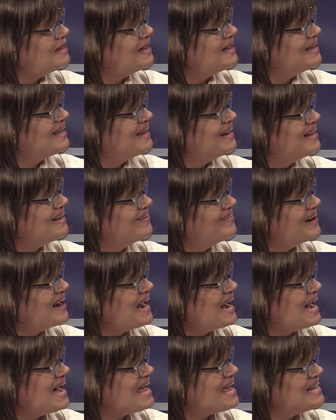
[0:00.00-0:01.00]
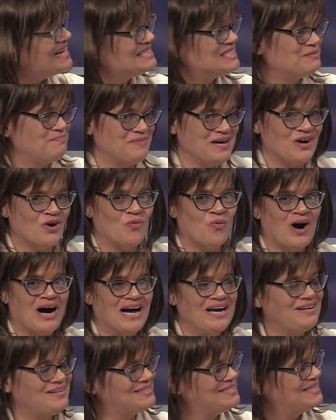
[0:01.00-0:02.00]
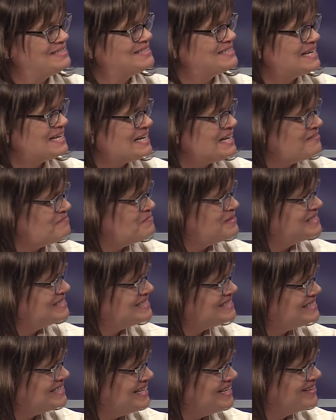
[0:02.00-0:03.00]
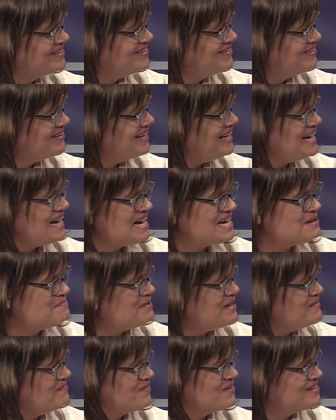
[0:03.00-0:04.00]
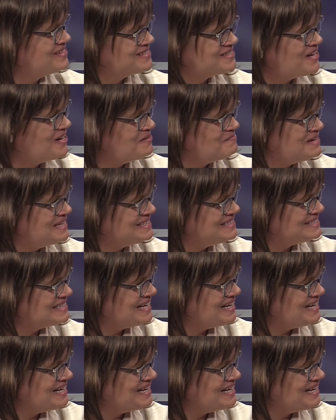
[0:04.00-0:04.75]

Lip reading: It's been a while since I have been single and had to pay for this all myself.